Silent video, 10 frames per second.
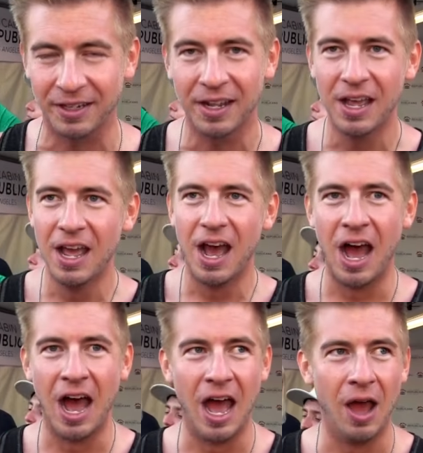
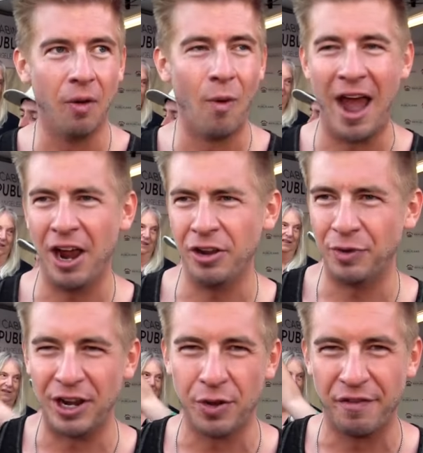Why
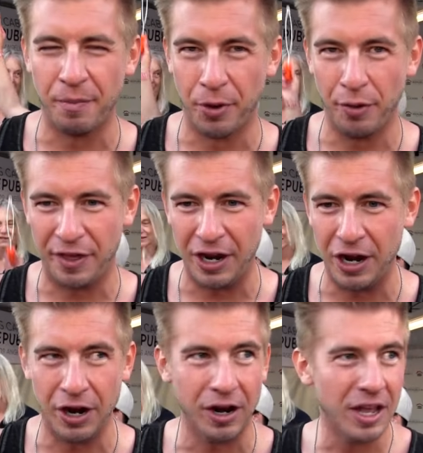do you have a booth
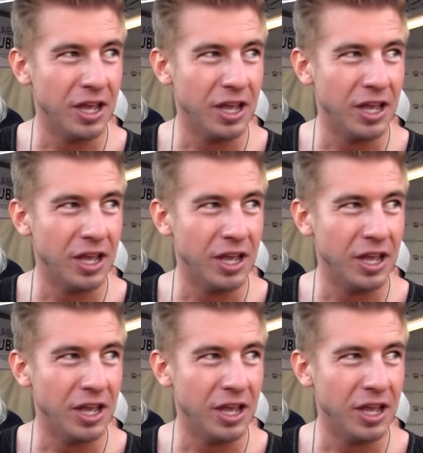here?